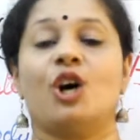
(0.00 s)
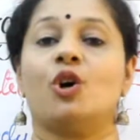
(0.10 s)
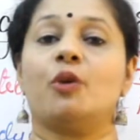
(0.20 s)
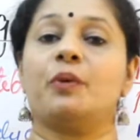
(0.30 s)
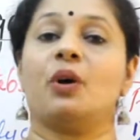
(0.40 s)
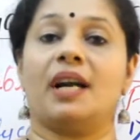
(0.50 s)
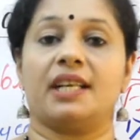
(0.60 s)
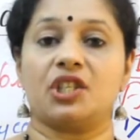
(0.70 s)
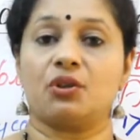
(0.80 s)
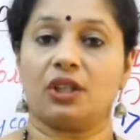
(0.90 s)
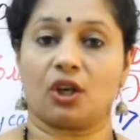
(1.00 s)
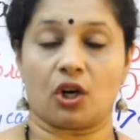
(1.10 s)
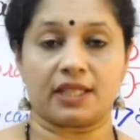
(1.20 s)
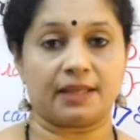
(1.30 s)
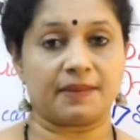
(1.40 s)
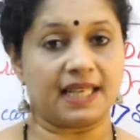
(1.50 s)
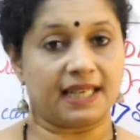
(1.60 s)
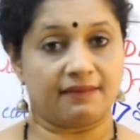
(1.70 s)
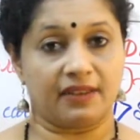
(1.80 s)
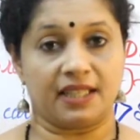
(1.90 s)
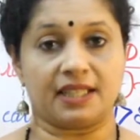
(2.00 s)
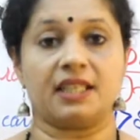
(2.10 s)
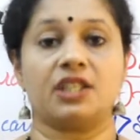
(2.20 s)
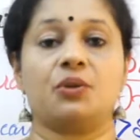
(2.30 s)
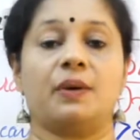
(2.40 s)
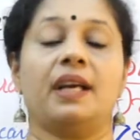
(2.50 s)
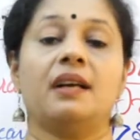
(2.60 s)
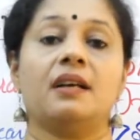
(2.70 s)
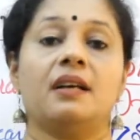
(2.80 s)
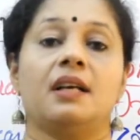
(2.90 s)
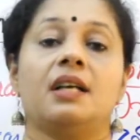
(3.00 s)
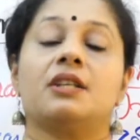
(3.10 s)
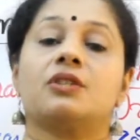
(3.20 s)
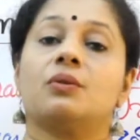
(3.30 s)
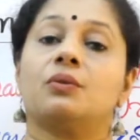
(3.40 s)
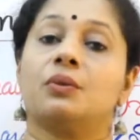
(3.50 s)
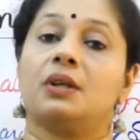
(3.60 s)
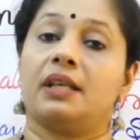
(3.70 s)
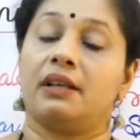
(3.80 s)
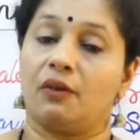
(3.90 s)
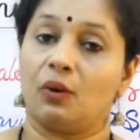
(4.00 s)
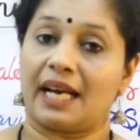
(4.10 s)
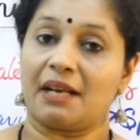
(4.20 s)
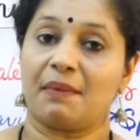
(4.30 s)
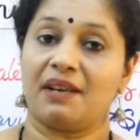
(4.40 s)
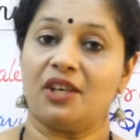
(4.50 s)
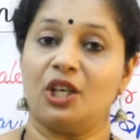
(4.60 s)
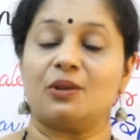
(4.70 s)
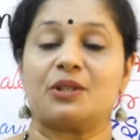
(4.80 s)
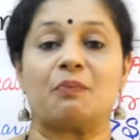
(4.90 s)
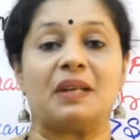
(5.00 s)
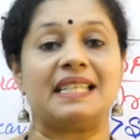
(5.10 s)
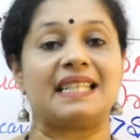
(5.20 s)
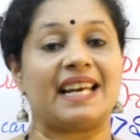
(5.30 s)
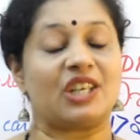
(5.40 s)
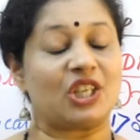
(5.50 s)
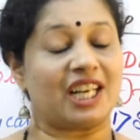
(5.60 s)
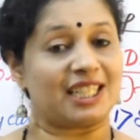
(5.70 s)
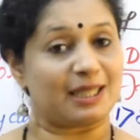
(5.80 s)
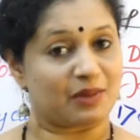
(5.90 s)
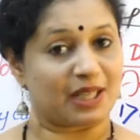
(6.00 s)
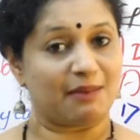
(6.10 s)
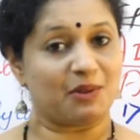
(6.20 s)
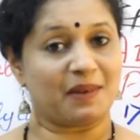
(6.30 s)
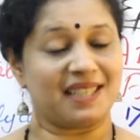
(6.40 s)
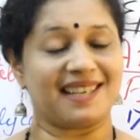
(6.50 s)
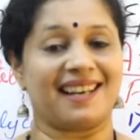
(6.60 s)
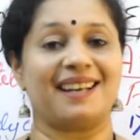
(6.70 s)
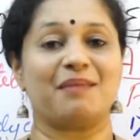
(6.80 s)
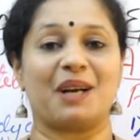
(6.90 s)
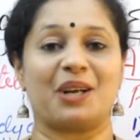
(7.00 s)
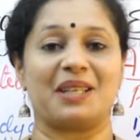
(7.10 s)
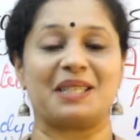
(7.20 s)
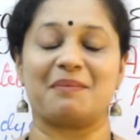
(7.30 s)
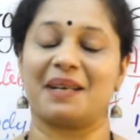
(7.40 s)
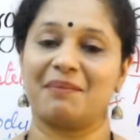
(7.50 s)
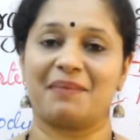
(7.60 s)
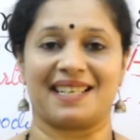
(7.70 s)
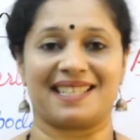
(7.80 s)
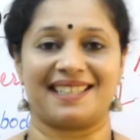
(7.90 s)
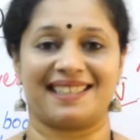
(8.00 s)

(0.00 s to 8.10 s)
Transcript: Hope you understood the concepts that we discussed today. So, if you like my videos, please like, share and subscribe to my channel, Biology My Passion.